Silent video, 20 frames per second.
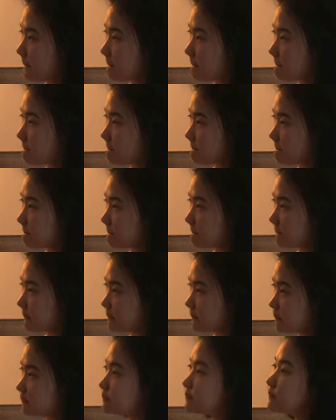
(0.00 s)

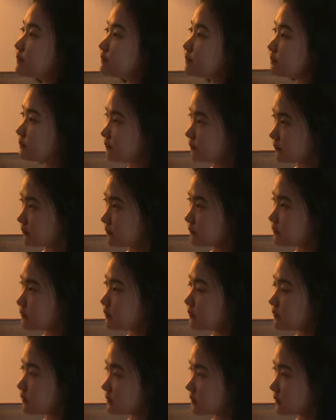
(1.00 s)

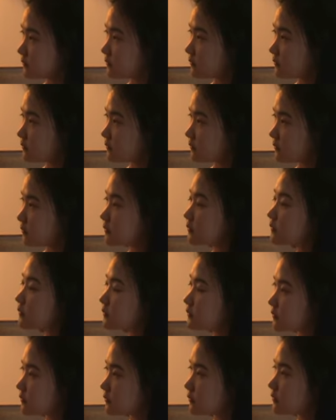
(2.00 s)

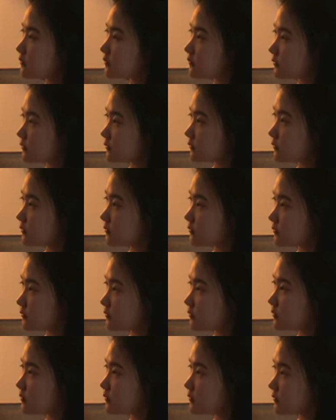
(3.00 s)

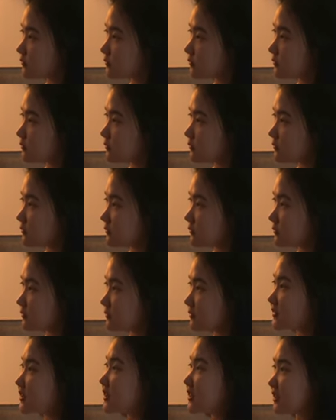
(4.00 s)

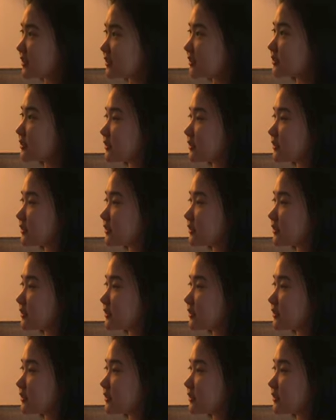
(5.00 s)
This person isn't speaking.